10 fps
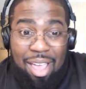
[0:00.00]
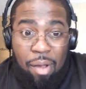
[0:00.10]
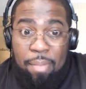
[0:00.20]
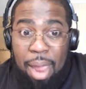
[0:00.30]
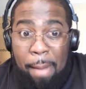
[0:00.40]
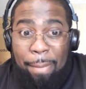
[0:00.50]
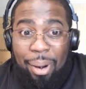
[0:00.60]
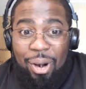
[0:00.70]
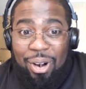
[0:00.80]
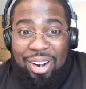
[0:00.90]

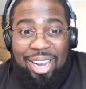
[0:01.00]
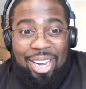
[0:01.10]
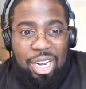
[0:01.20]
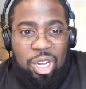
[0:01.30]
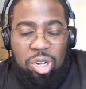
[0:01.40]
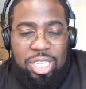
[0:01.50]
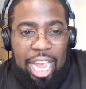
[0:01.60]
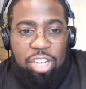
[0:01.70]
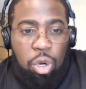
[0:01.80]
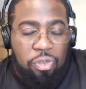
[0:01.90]
Remember, new
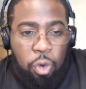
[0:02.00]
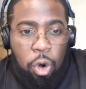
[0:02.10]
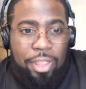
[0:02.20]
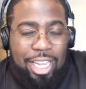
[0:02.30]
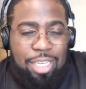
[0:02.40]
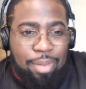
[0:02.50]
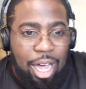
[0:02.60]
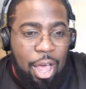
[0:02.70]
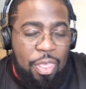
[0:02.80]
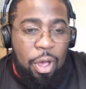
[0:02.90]
schedule for this
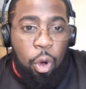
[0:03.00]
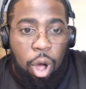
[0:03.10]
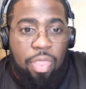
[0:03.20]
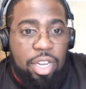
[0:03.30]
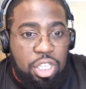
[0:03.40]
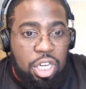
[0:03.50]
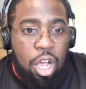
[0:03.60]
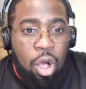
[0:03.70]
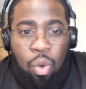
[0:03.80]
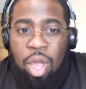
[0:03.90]
month on the
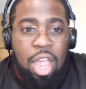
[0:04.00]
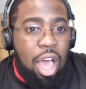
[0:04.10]
show.